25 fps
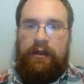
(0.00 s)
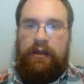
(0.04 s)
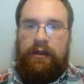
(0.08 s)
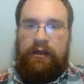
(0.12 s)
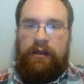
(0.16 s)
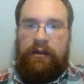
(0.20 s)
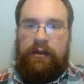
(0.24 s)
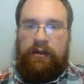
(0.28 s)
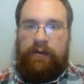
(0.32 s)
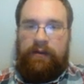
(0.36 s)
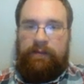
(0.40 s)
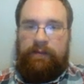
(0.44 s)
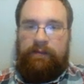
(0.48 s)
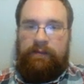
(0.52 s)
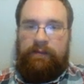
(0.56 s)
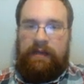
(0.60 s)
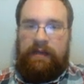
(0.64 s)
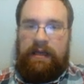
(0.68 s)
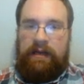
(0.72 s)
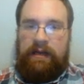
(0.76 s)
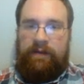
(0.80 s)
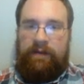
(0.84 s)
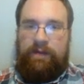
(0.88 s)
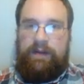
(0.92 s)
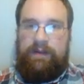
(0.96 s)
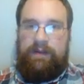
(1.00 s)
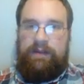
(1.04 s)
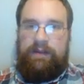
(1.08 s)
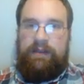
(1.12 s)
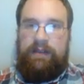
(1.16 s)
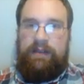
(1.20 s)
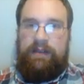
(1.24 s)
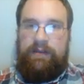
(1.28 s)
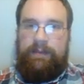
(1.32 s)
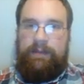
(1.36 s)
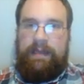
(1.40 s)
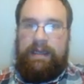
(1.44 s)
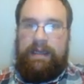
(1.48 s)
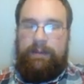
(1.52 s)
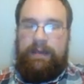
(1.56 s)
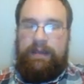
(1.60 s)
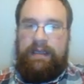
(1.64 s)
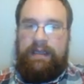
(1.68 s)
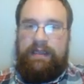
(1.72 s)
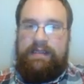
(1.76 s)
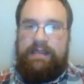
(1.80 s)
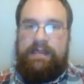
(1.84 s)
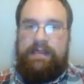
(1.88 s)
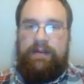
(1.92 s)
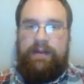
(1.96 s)
Kind of feels a little bad being
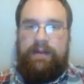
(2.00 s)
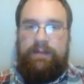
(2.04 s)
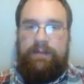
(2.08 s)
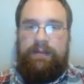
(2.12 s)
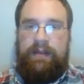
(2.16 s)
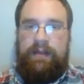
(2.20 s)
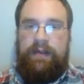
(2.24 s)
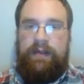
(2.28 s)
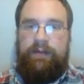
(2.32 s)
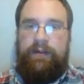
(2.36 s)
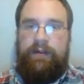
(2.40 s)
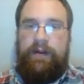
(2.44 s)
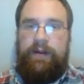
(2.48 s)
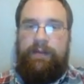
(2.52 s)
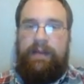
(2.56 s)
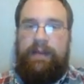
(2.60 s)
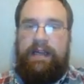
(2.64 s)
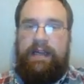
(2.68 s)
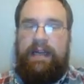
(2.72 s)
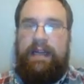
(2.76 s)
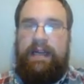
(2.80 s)
a Tyranid player where I'm like,